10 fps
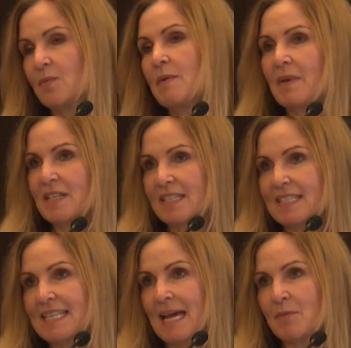We must
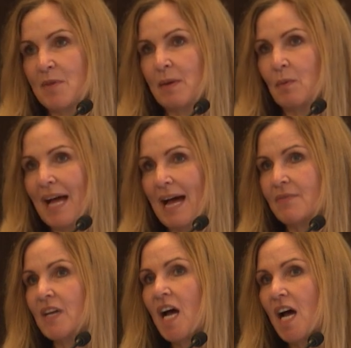accept that they will have
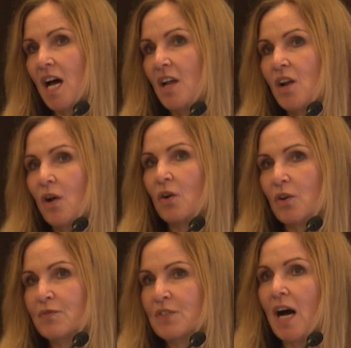a lot
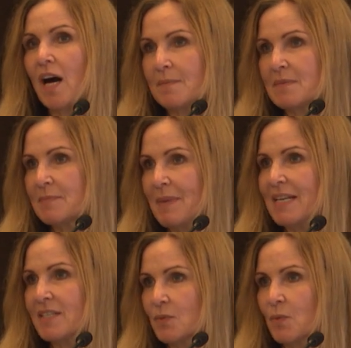of time
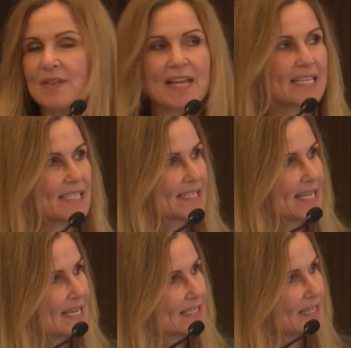spent with their
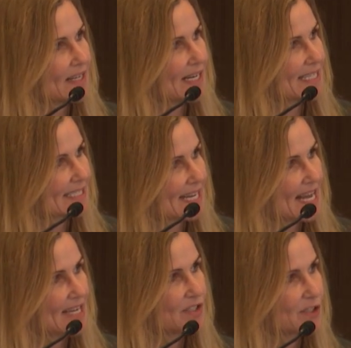disease in early
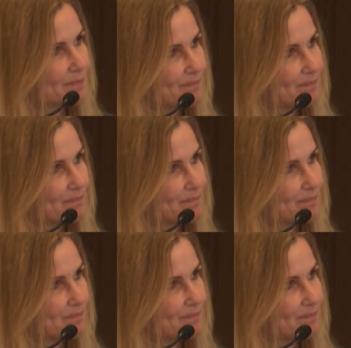stage.